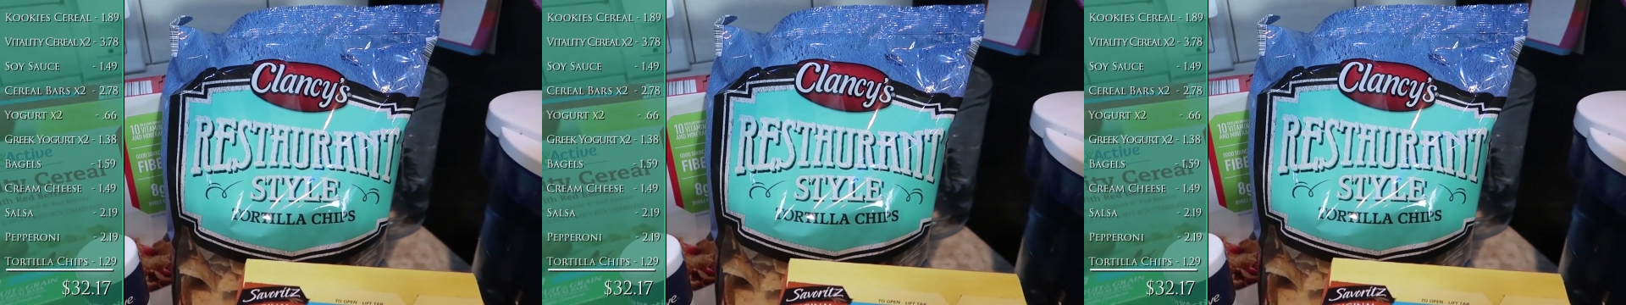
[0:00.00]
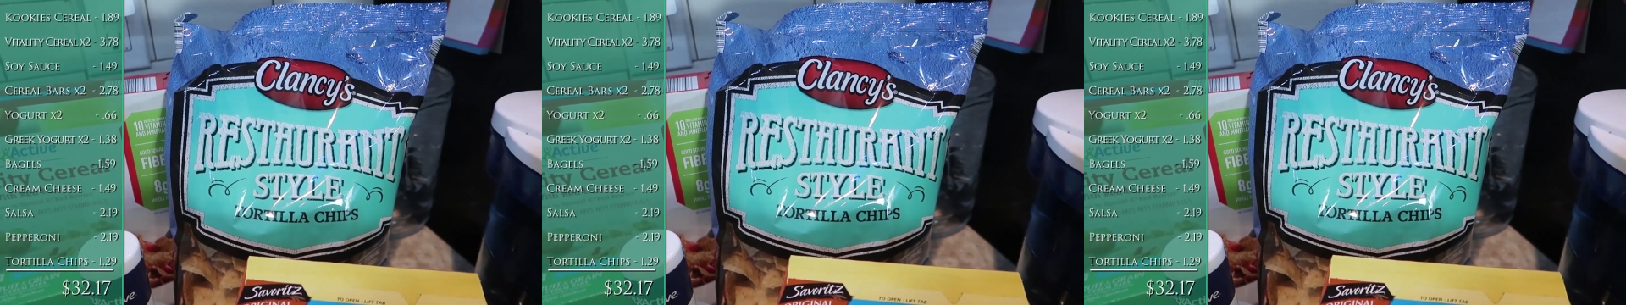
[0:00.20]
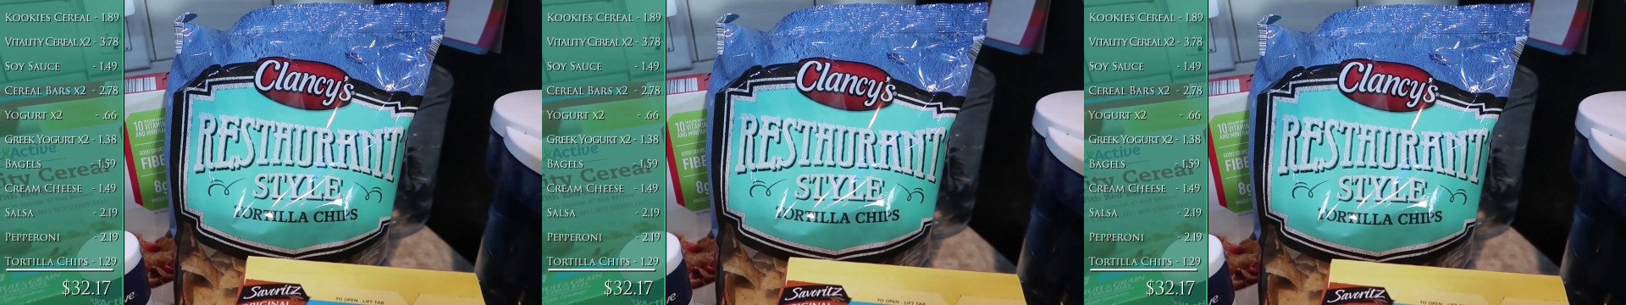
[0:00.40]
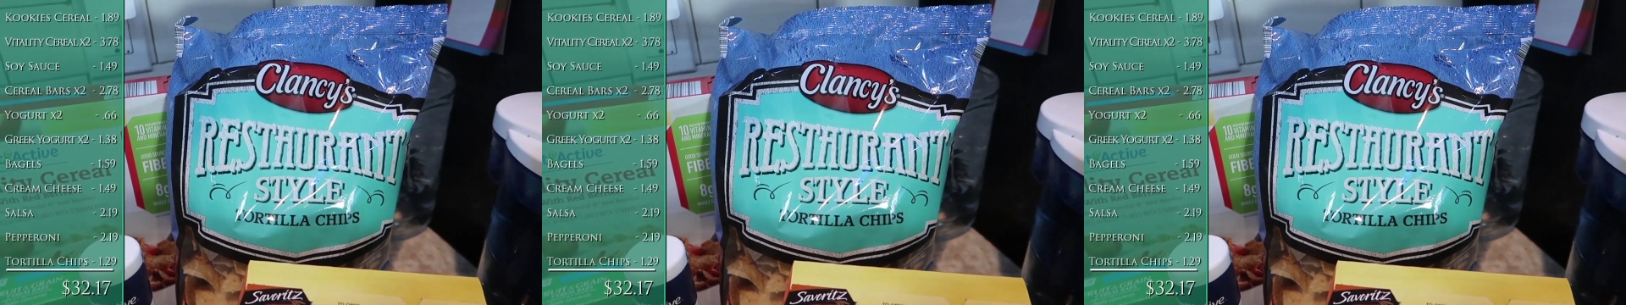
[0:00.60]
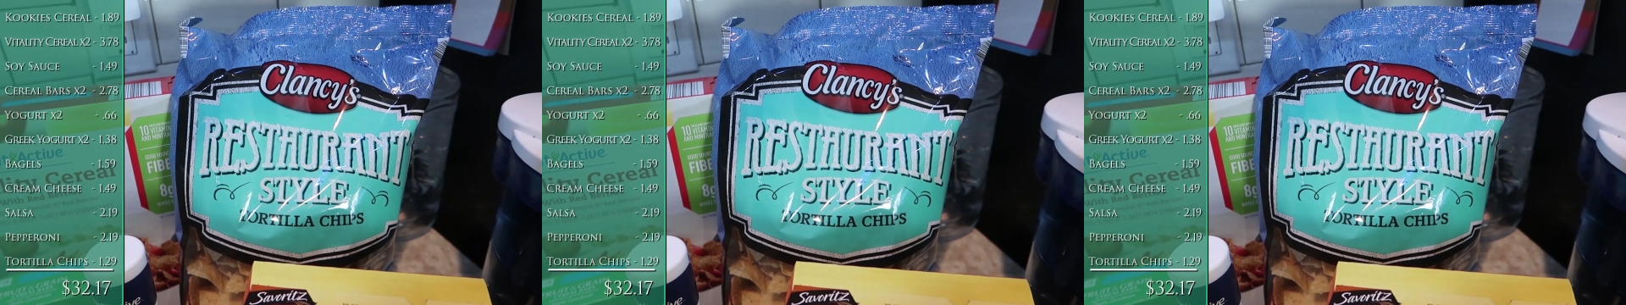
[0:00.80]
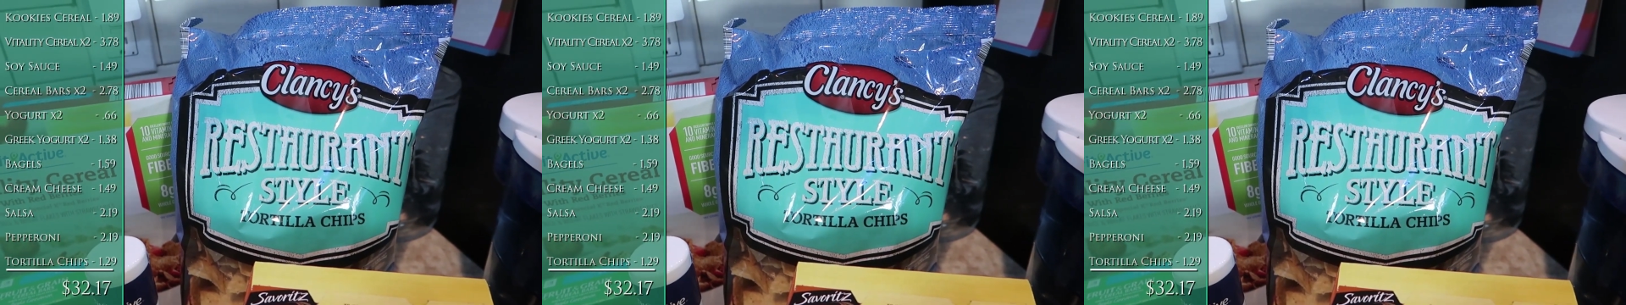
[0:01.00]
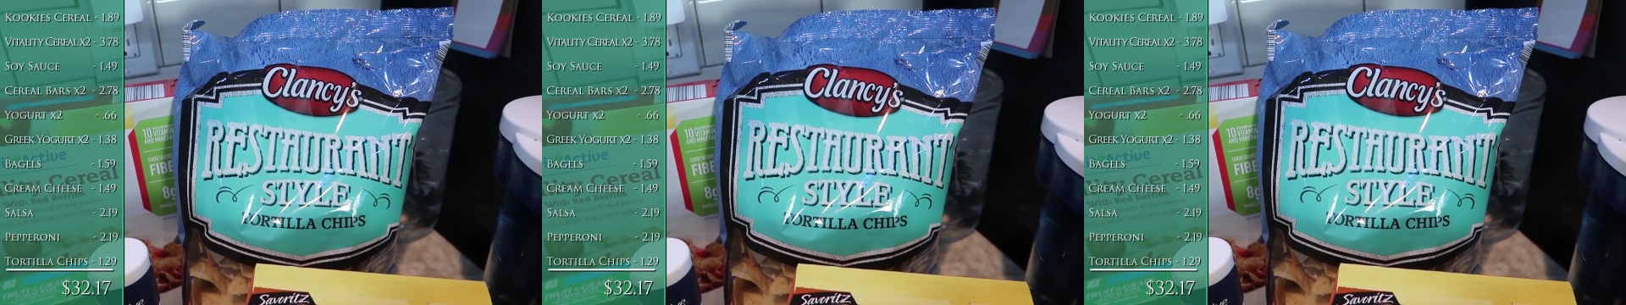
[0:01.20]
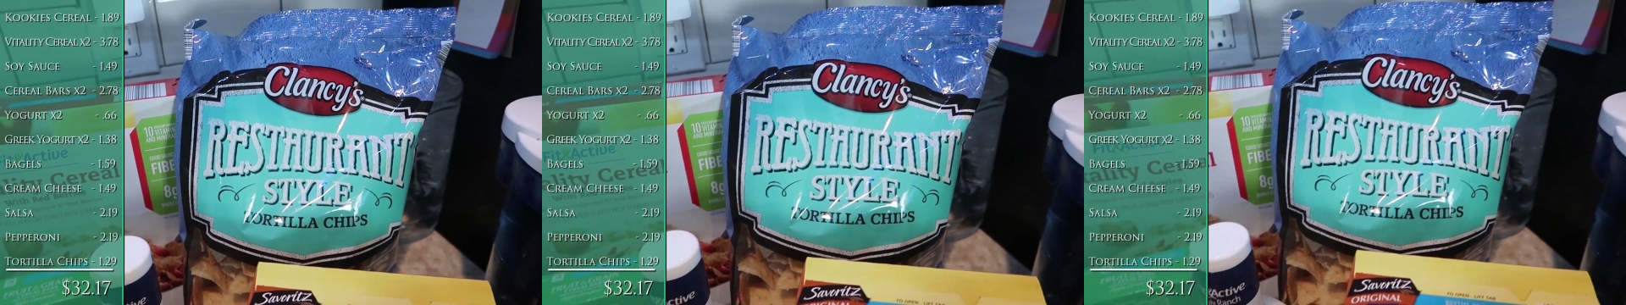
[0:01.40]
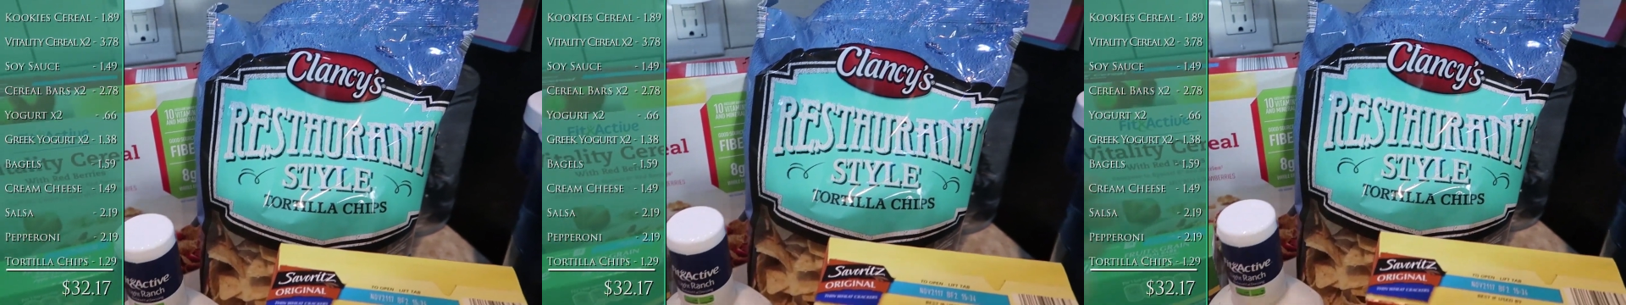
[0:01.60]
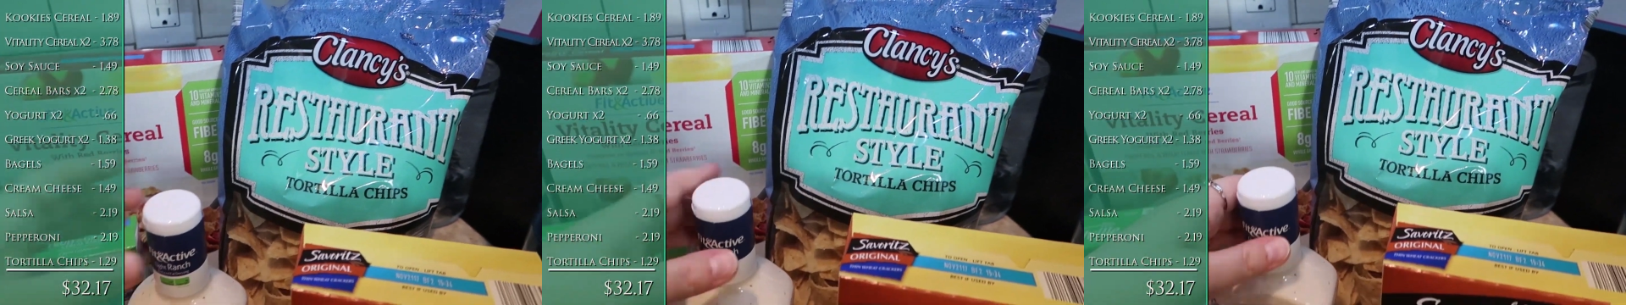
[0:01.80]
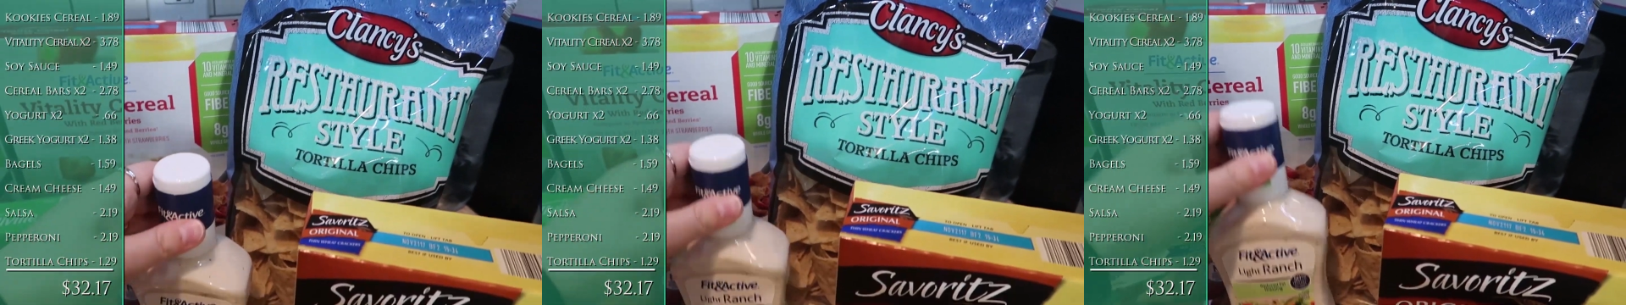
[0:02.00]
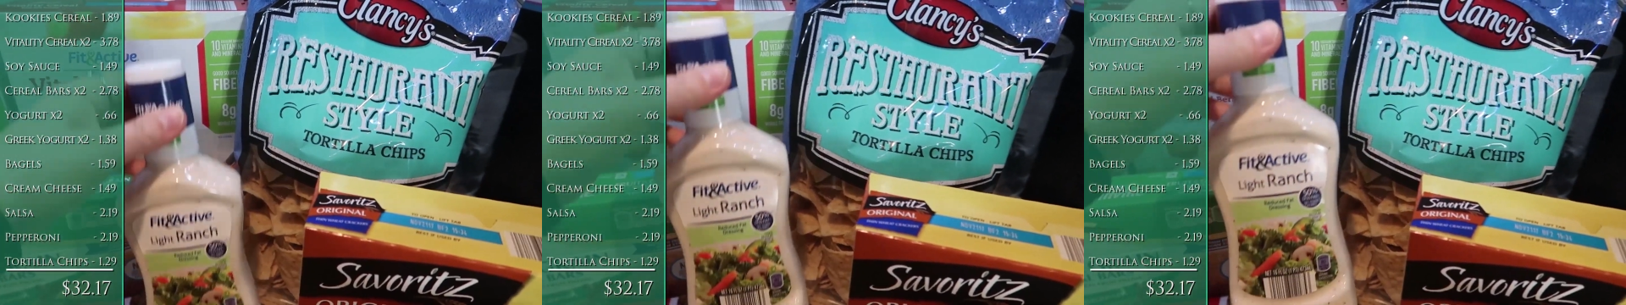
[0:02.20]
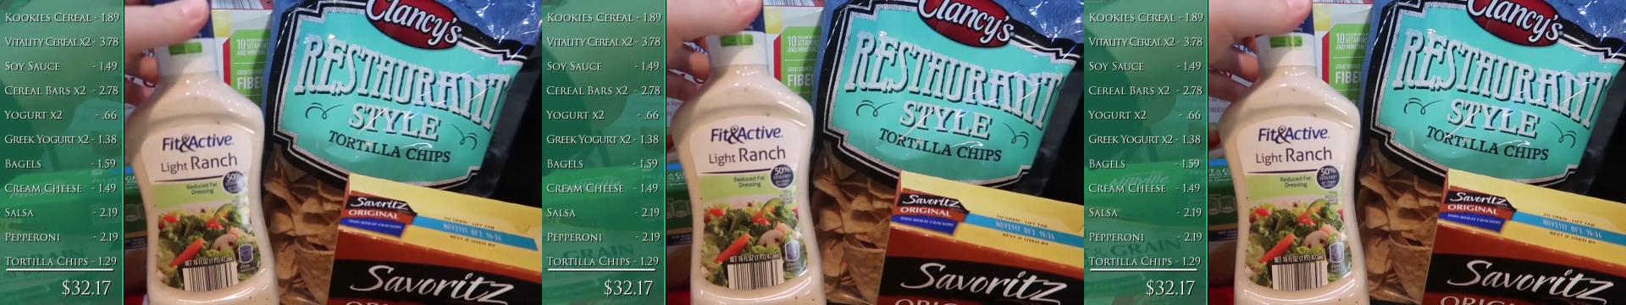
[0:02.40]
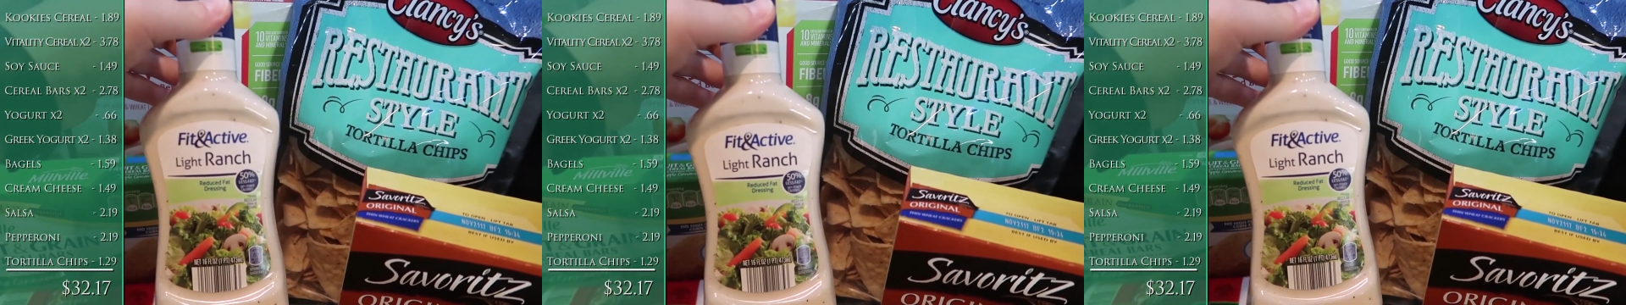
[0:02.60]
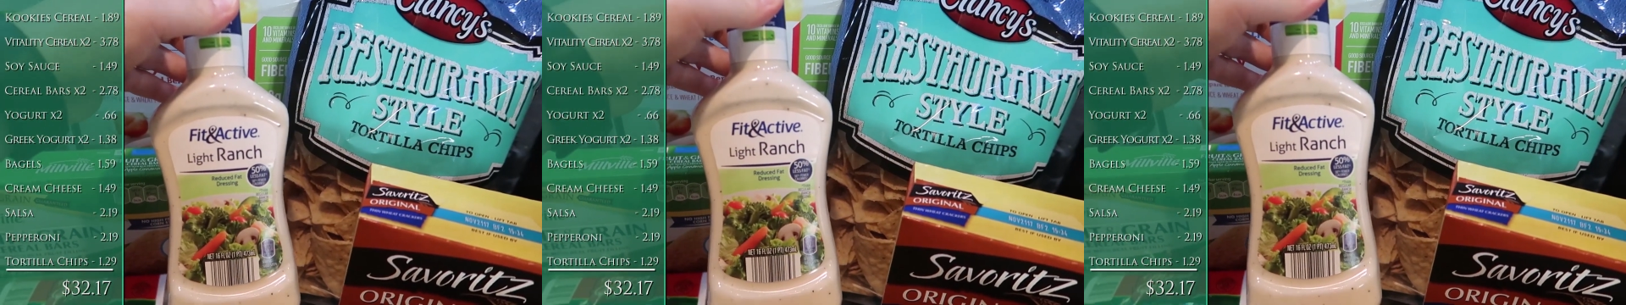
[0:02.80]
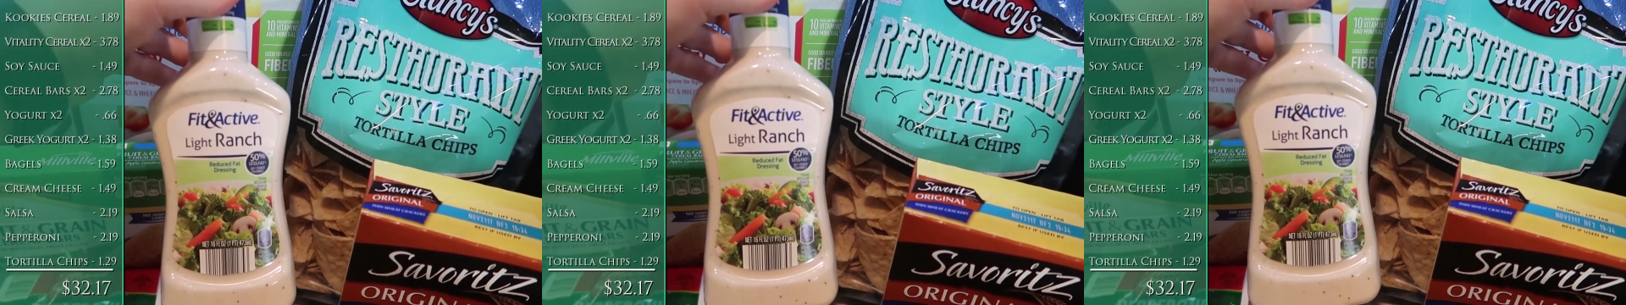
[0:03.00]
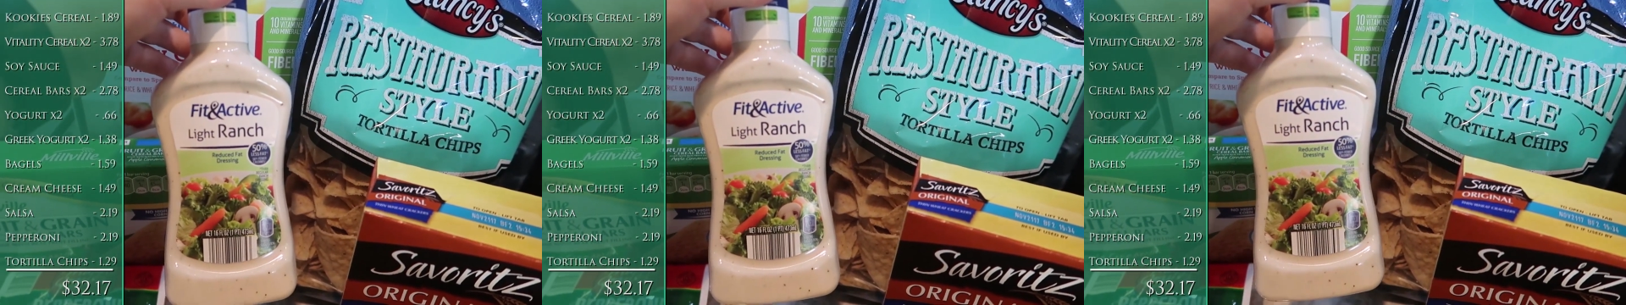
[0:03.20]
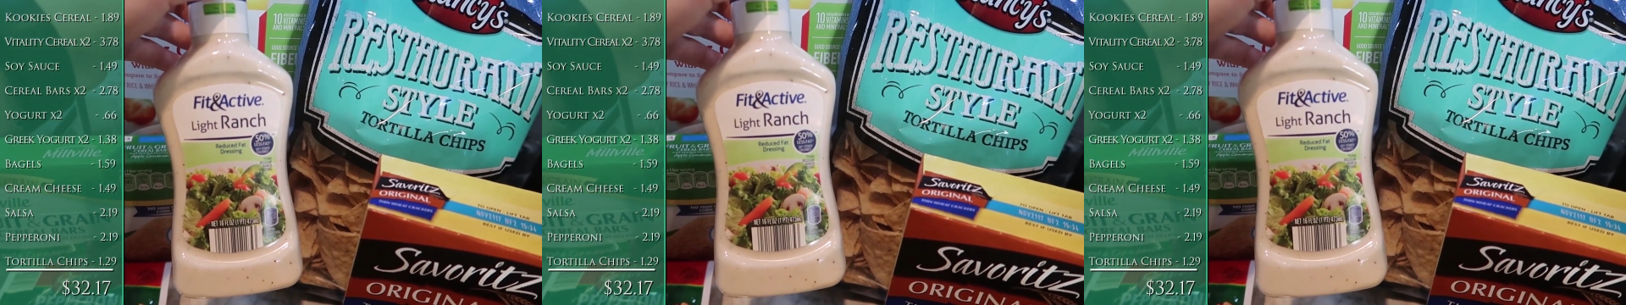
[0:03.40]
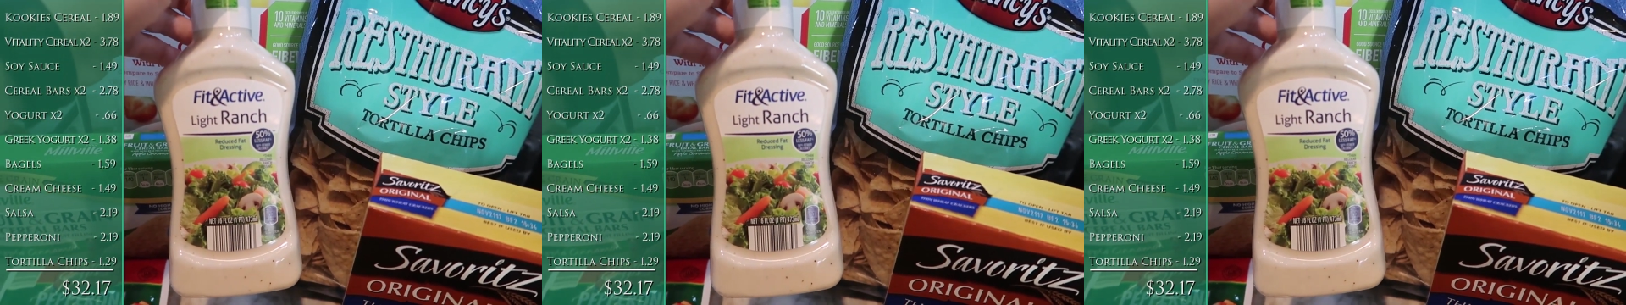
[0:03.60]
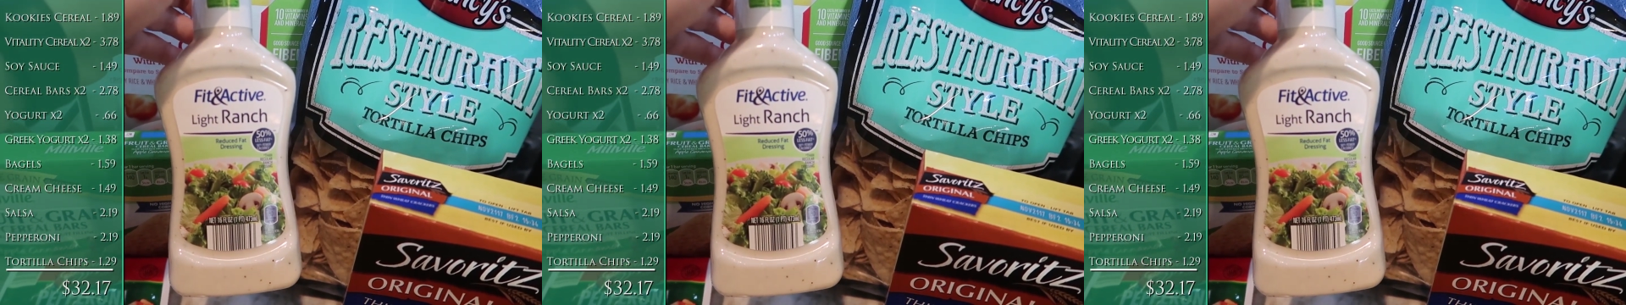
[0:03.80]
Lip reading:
Nobody's mouth can be seen.